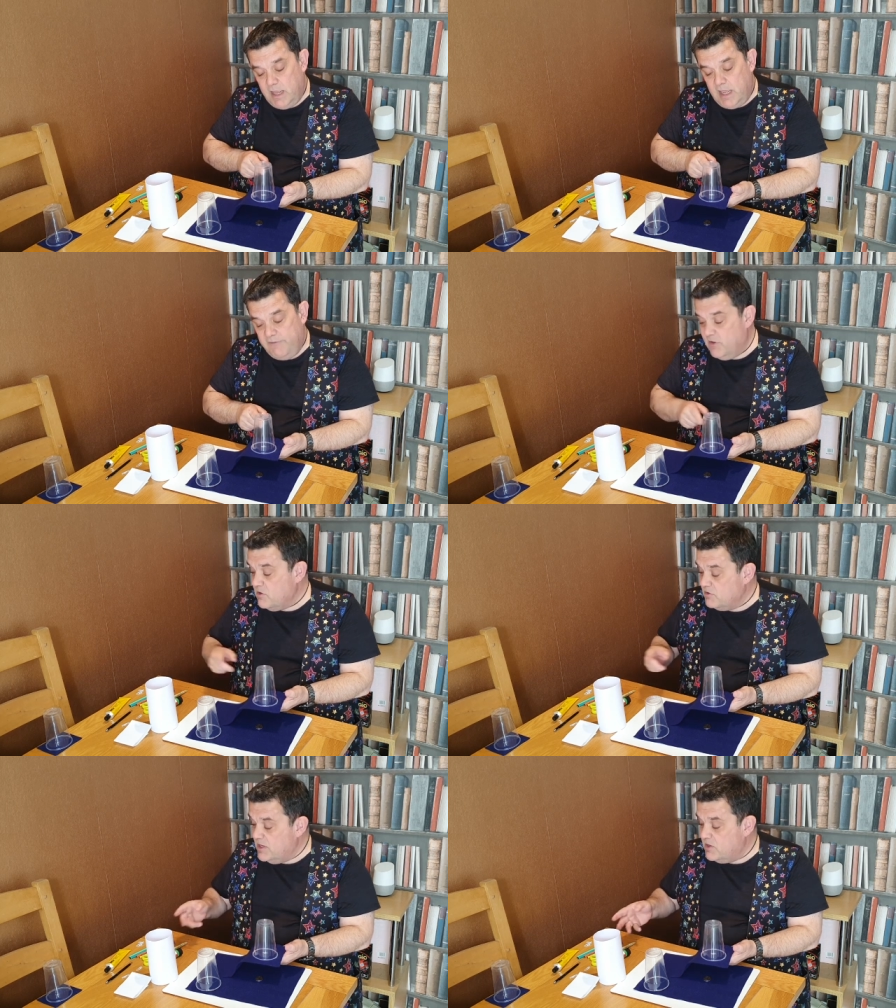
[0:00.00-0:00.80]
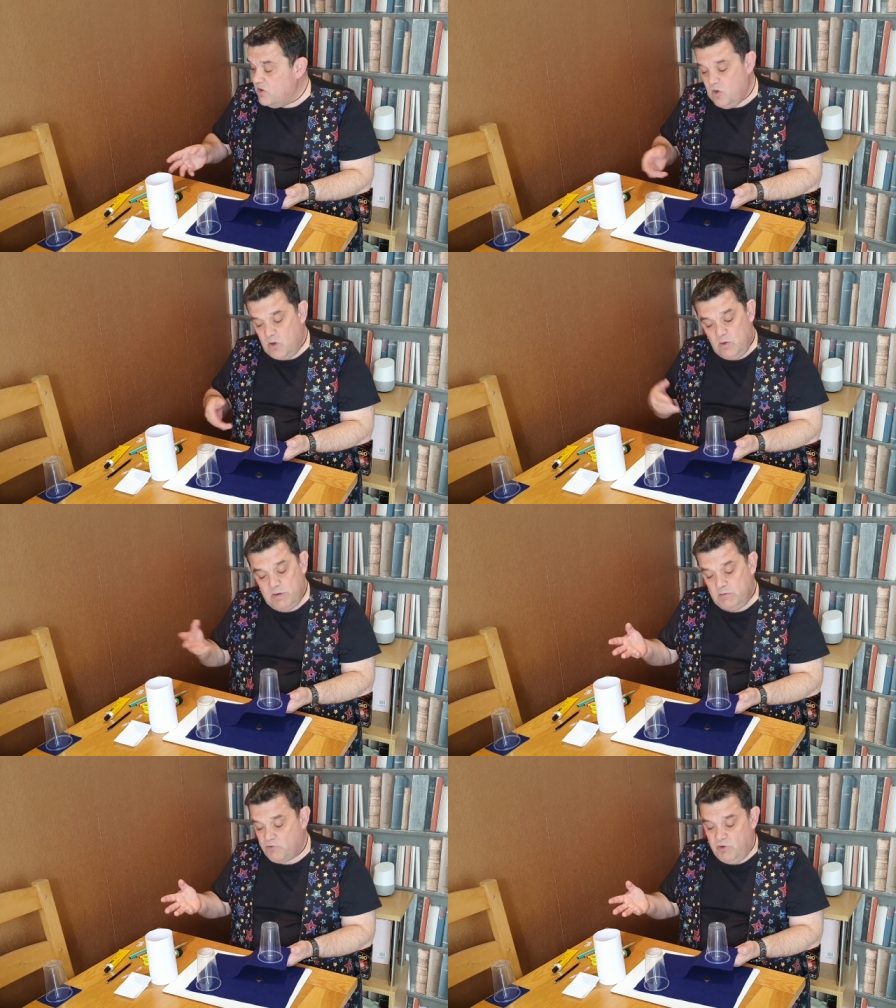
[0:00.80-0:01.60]
If you're using UHU,
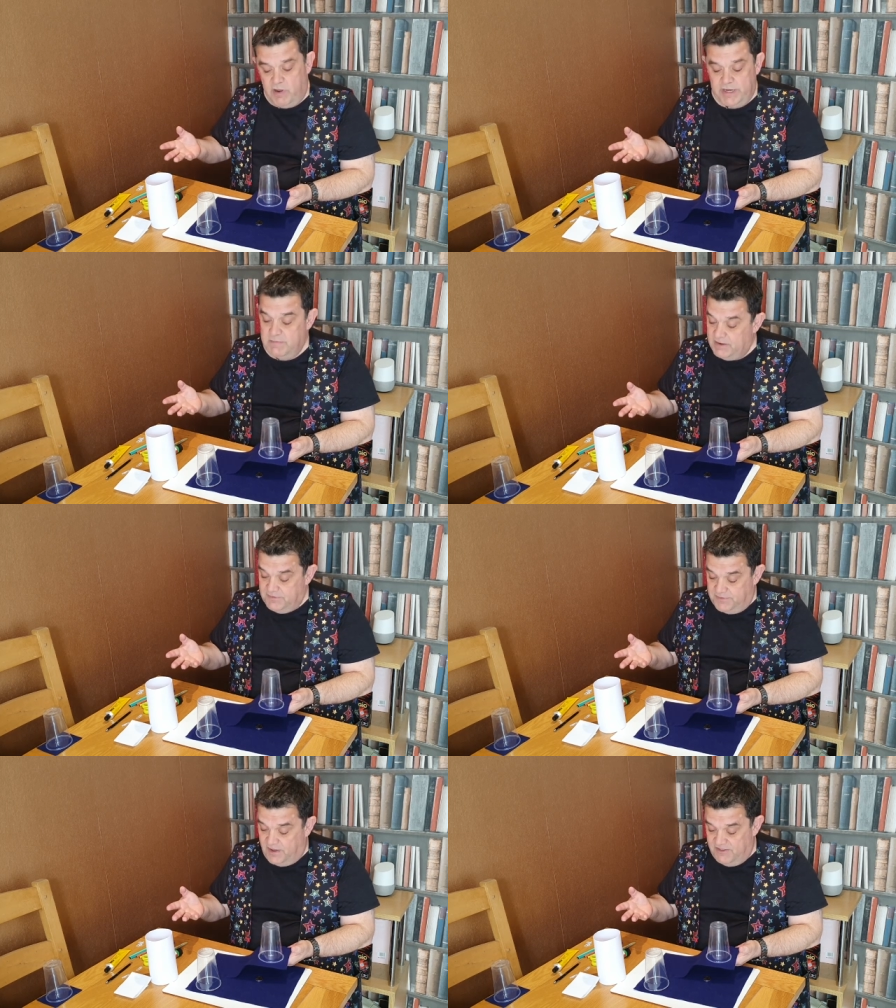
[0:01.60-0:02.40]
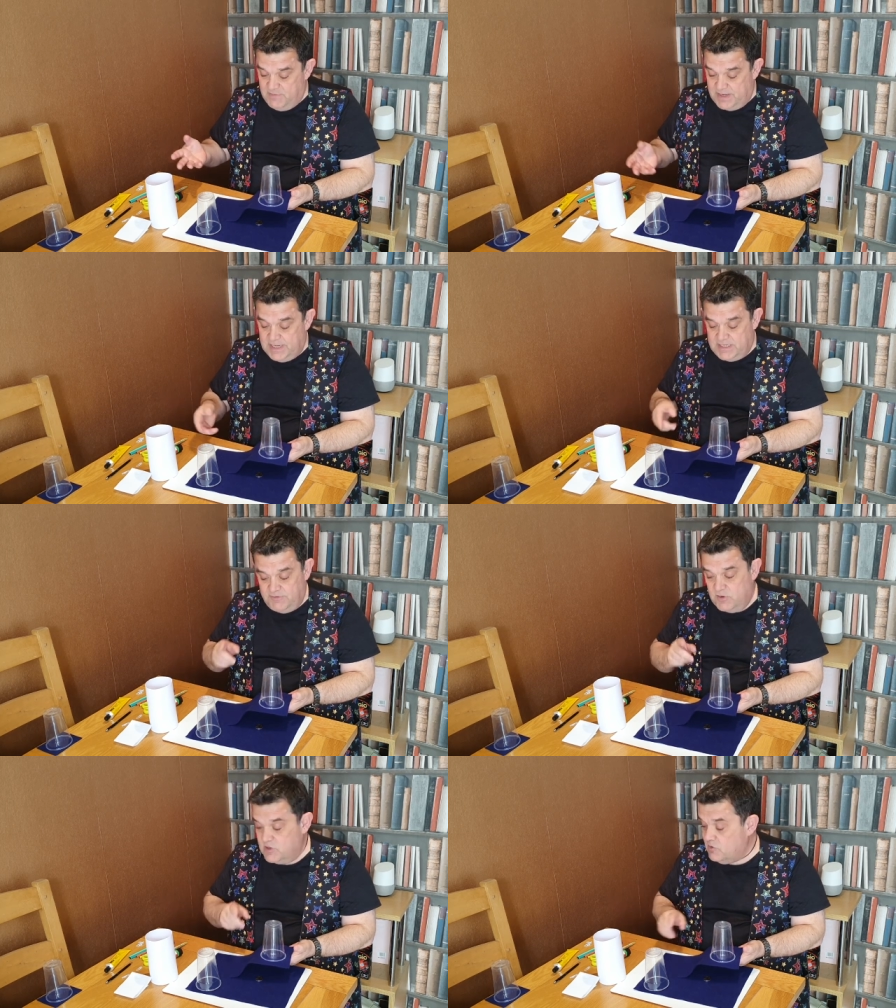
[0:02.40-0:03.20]
it will dry in about five minutes.
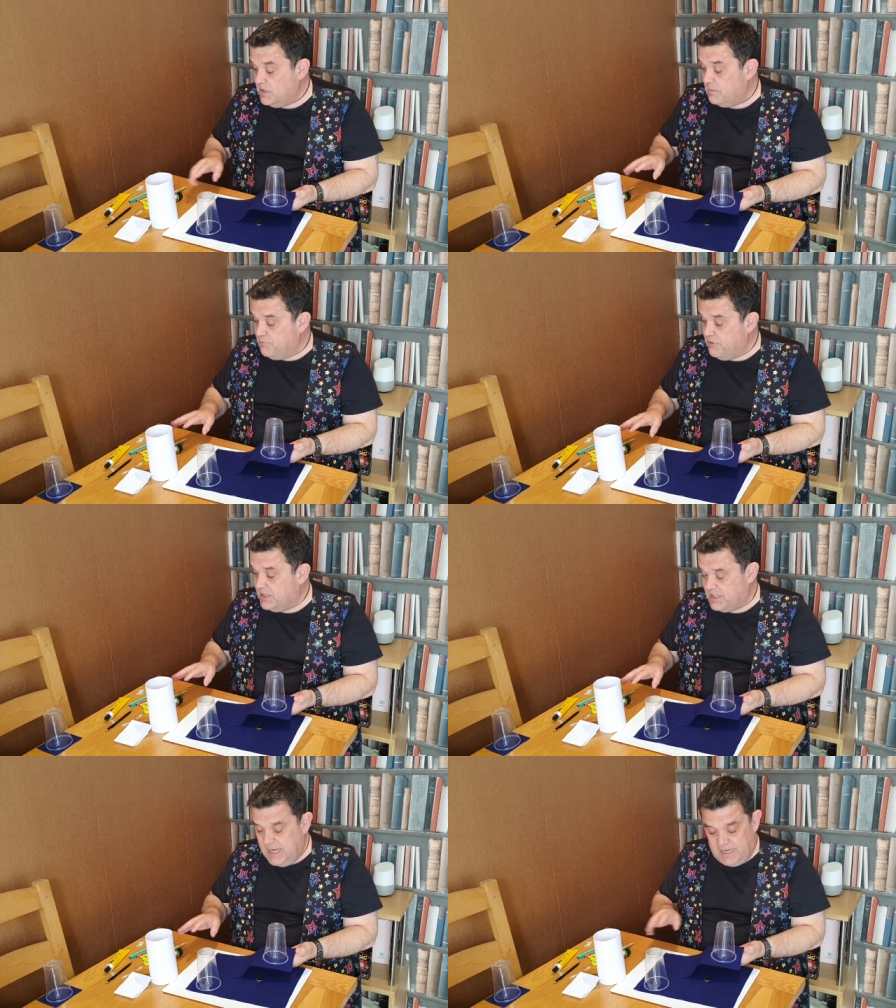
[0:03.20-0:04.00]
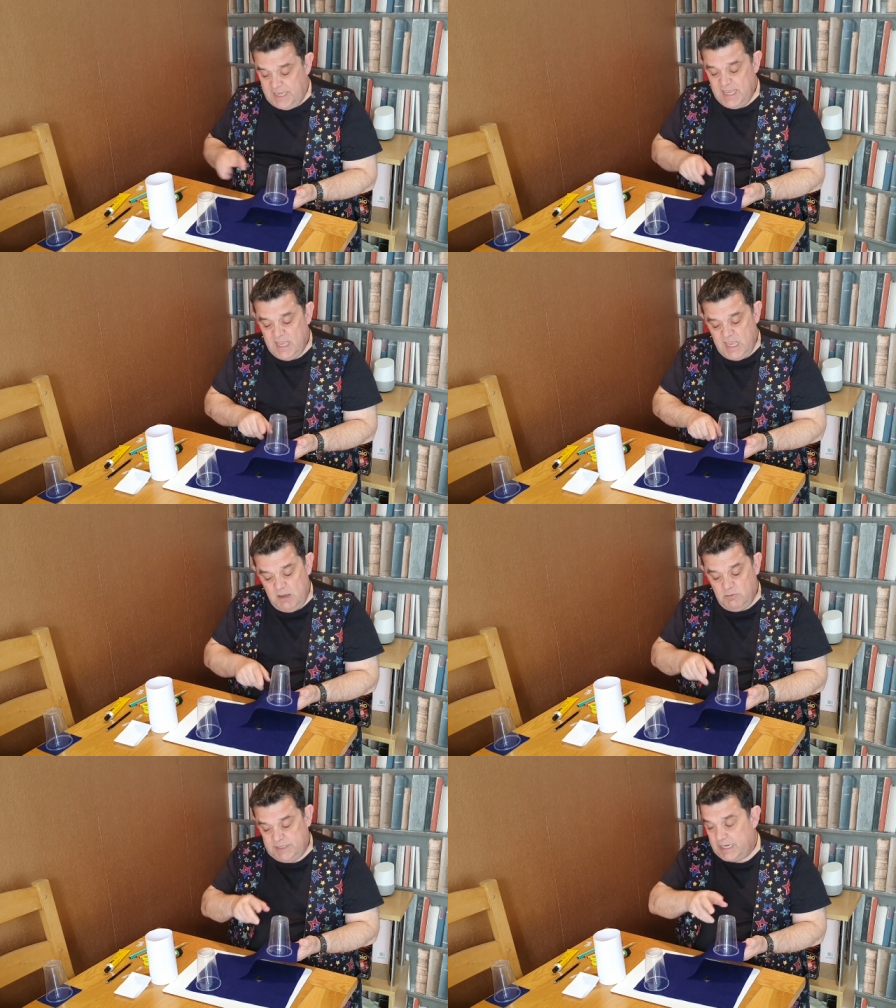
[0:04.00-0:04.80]
If you're using Pritt Stick,
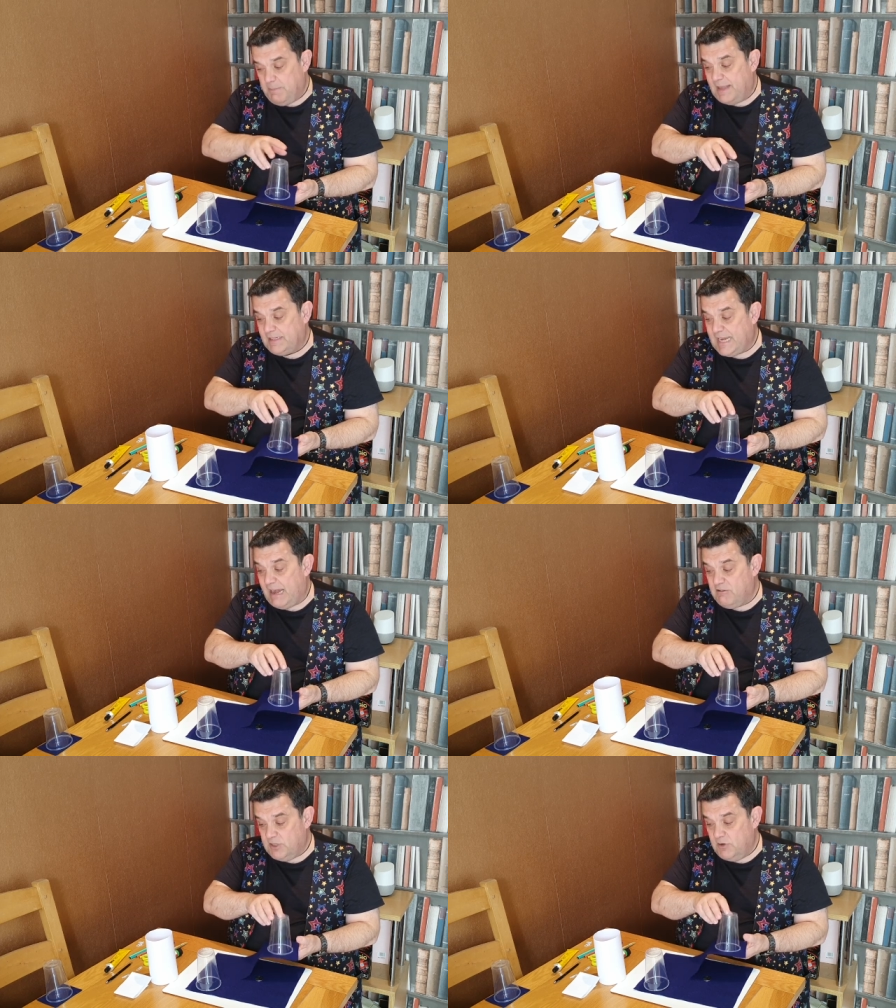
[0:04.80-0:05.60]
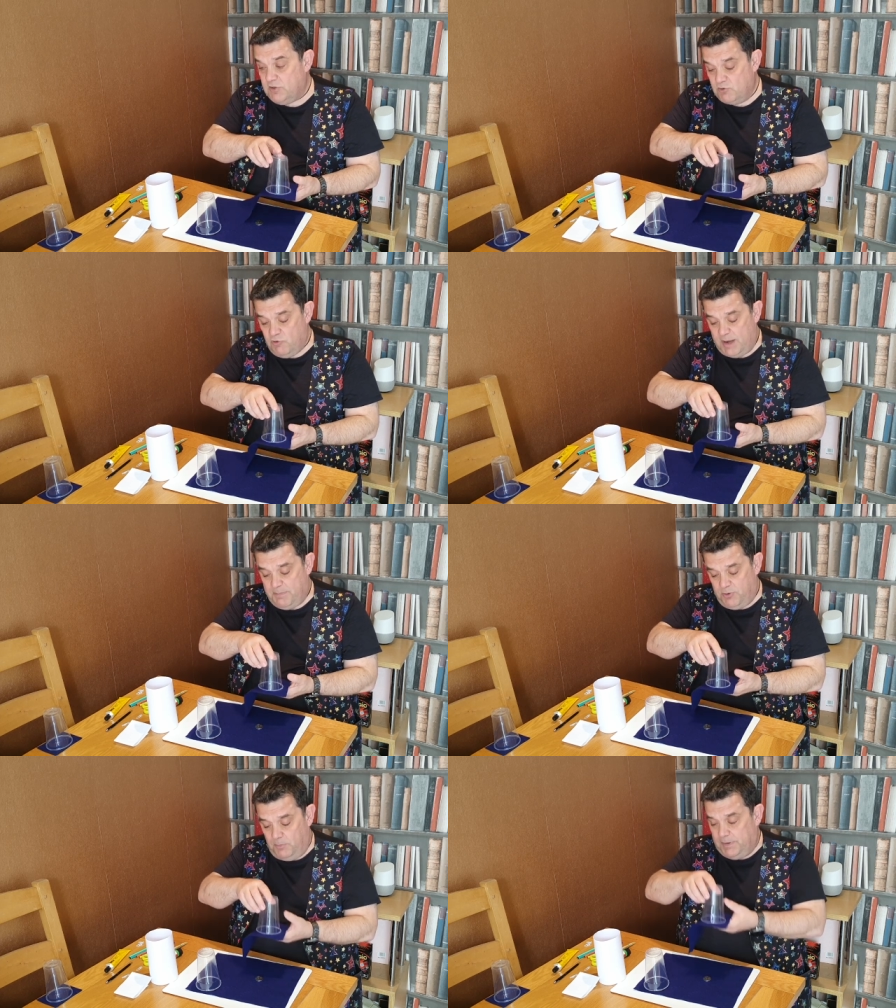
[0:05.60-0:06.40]
it will take about an hour or so to dry
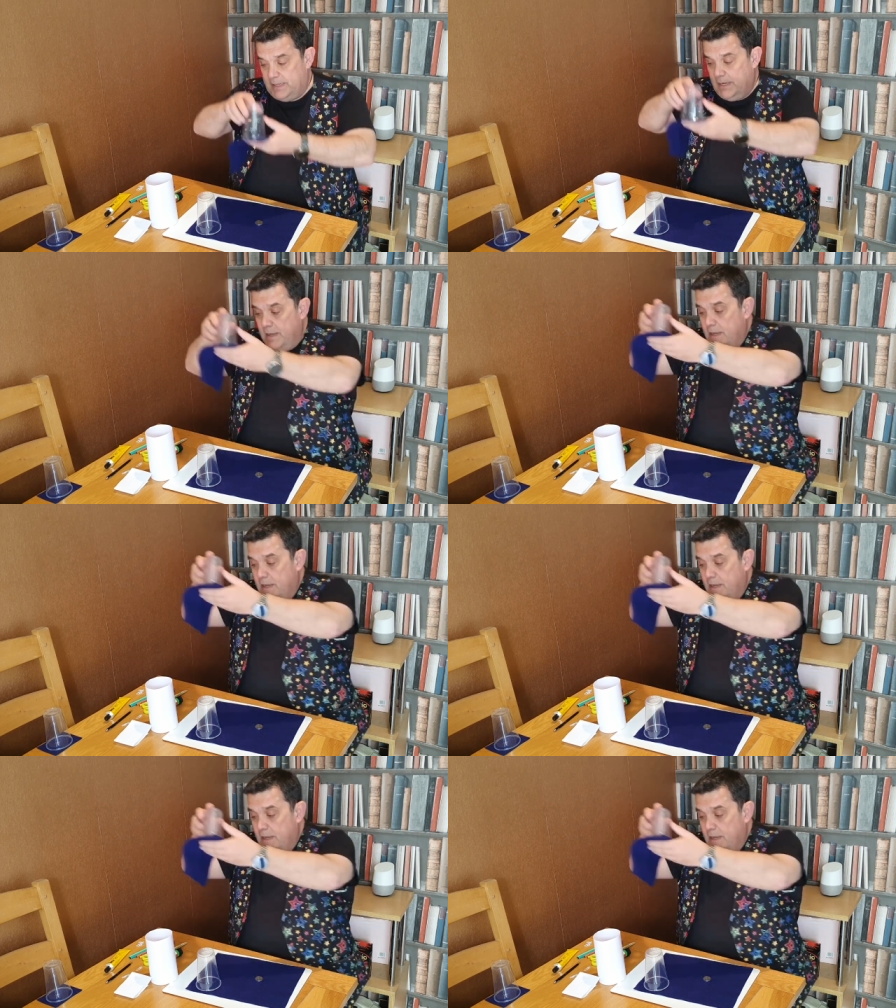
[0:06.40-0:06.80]
properly.